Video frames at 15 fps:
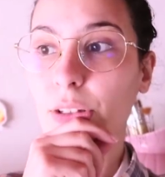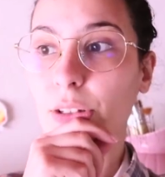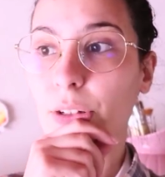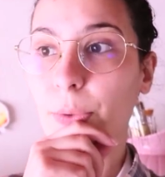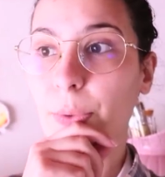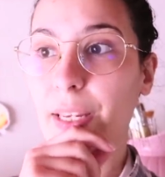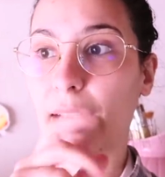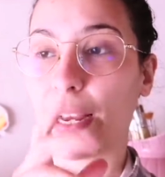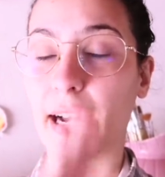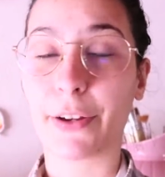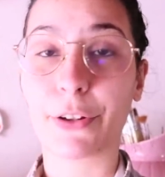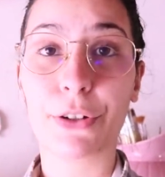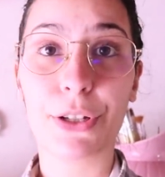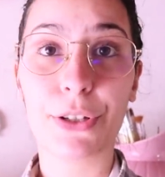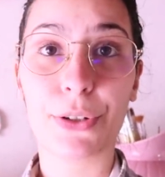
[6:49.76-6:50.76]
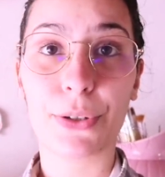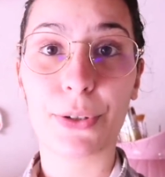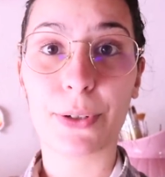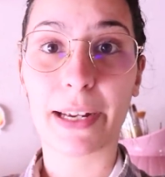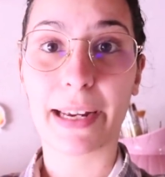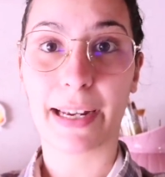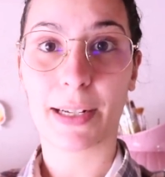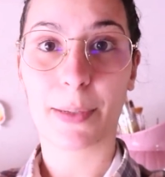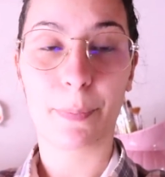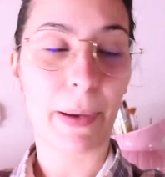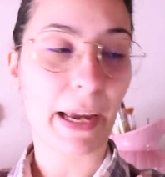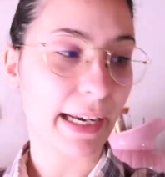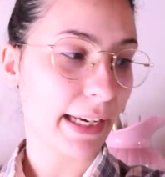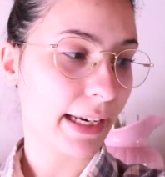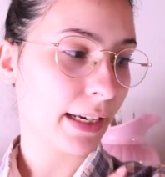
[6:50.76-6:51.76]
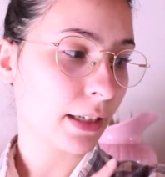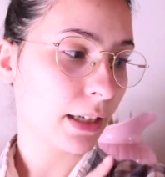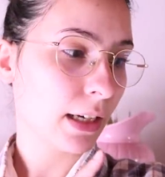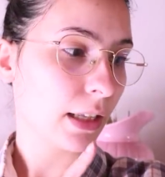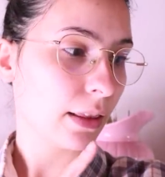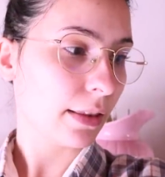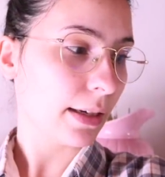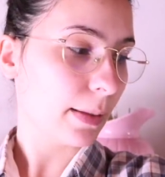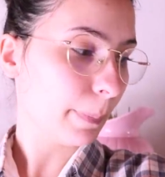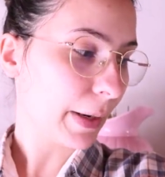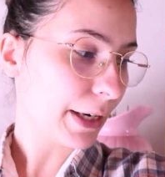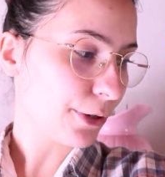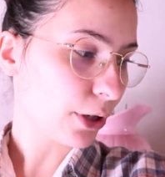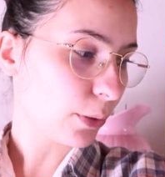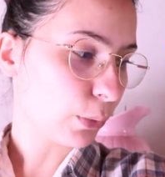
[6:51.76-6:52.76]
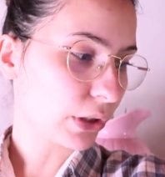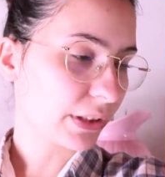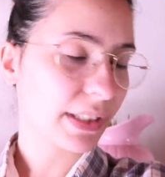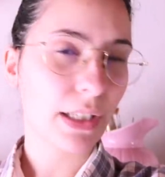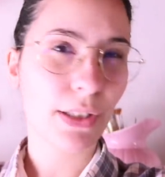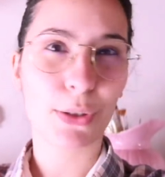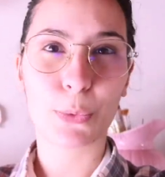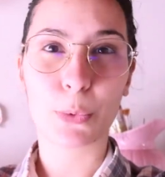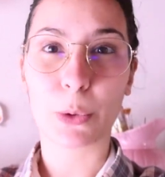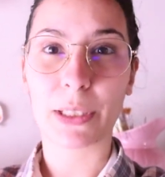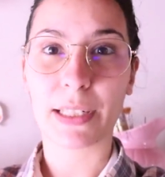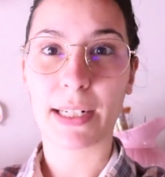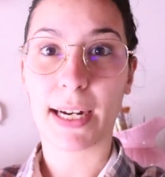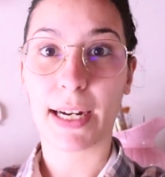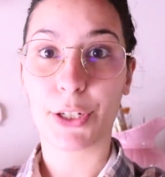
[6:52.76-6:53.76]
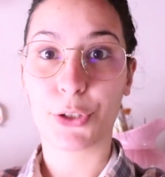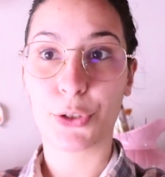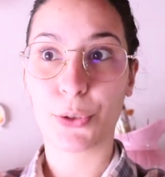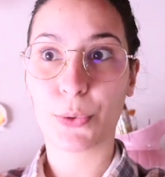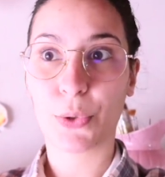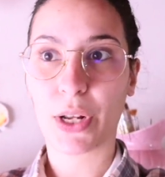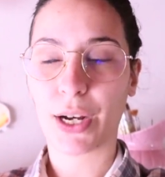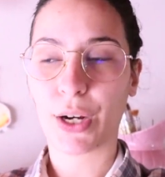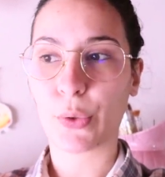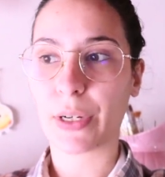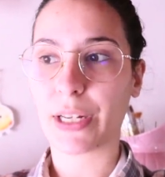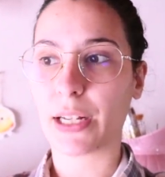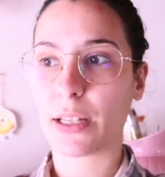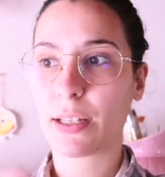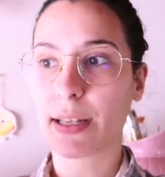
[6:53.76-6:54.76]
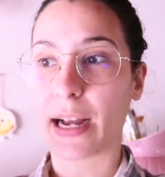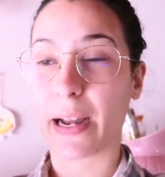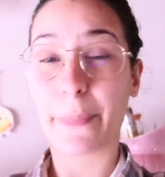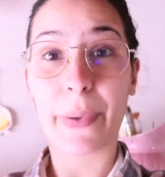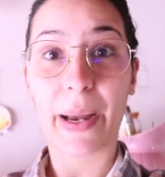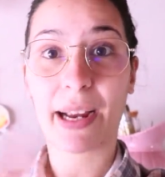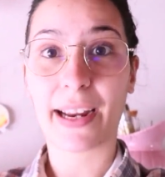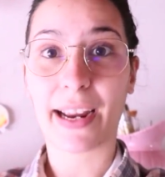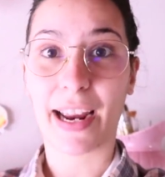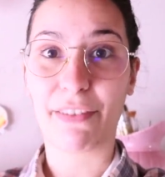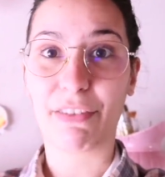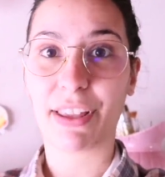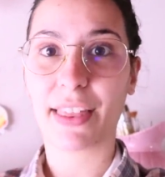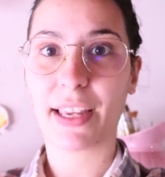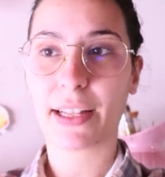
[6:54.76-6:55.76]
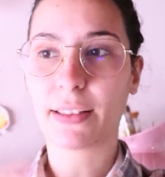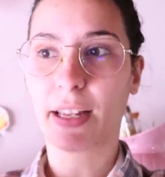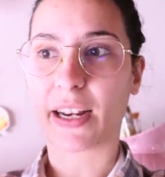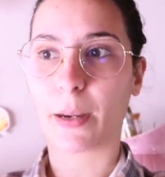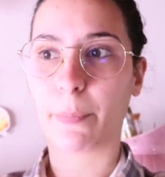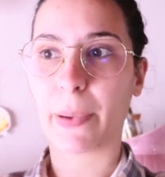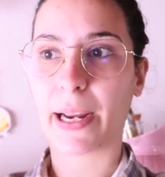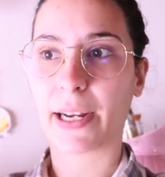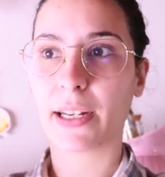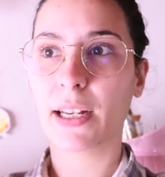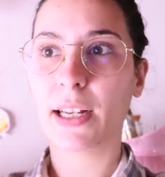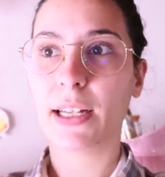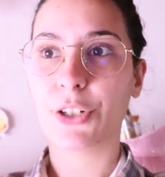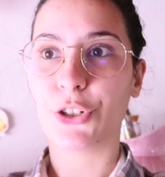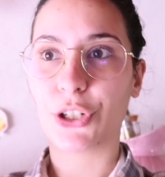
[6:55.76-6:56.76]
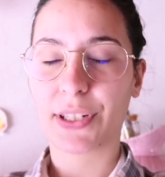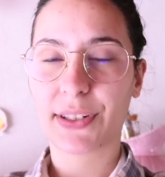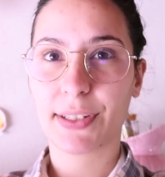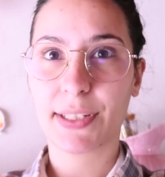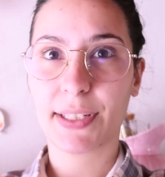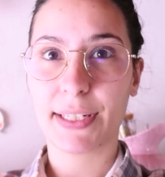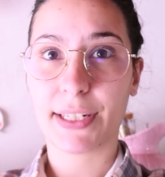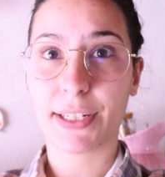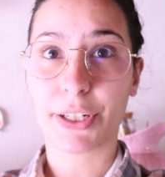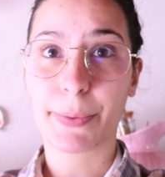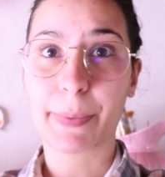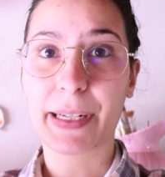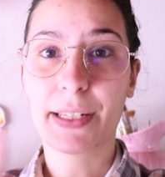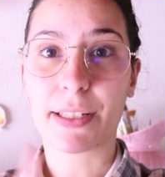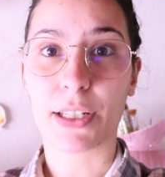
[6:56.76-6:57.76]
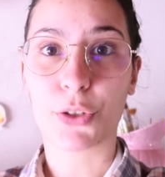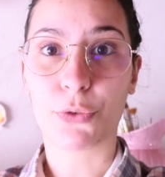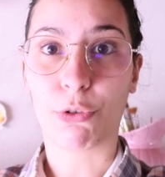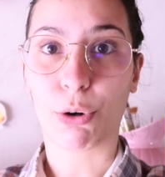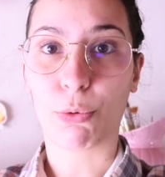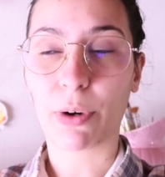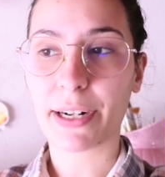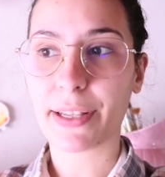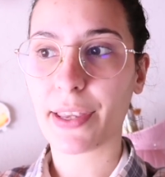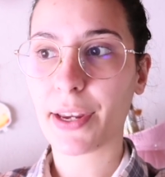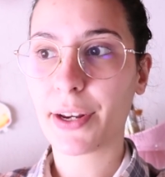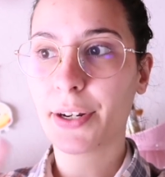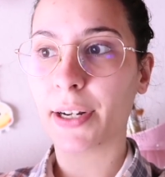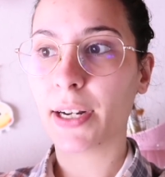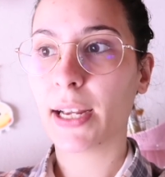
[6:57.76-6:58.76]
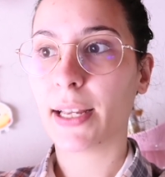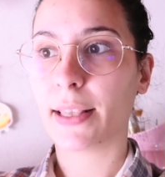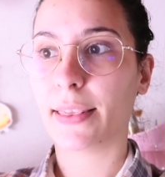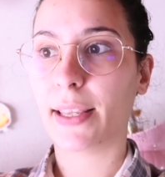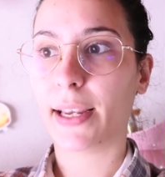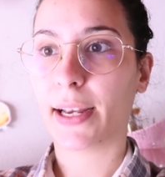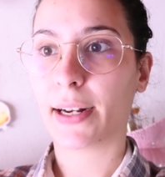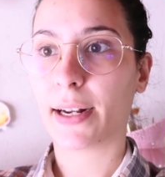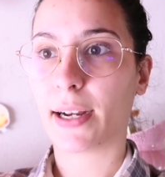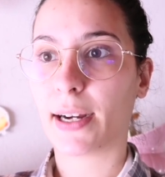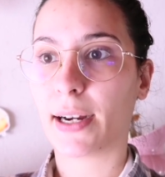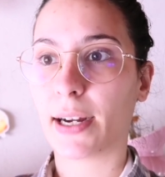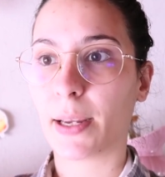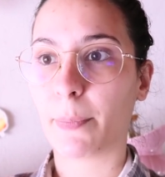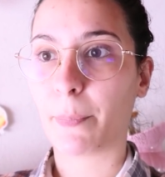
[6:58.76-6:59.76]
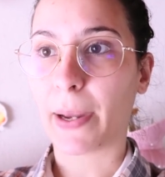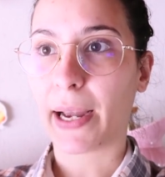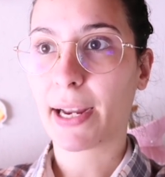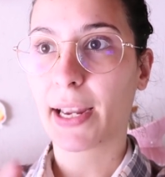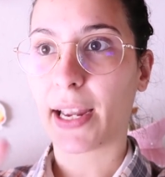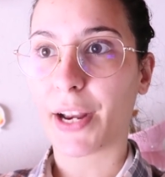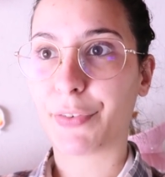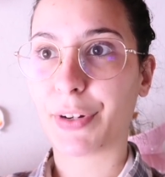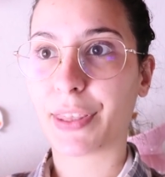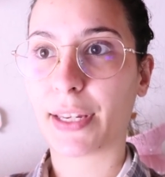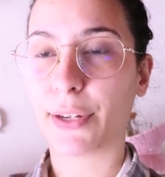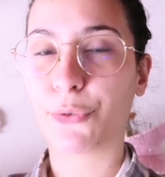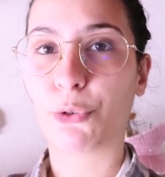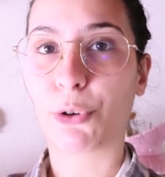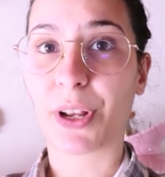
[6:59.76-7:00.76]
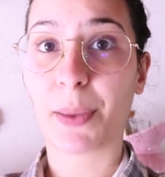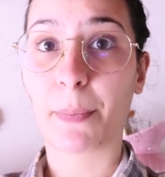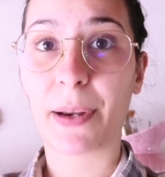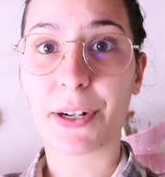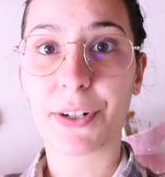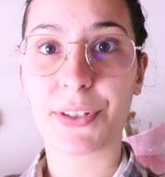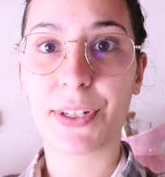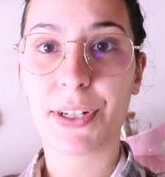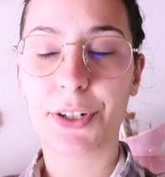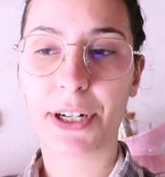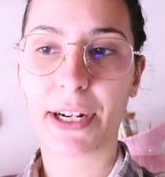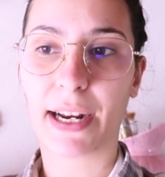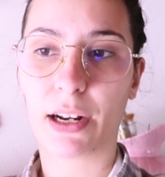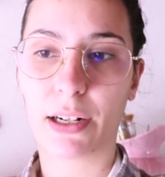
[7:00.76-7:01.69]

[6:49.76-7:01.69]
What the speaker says: So yeah, I'm going to get packing the Patreon boxes. What I do now is I pack everything, like I pack just the stickers because it's for one tier, then I pack everything for the bear tier,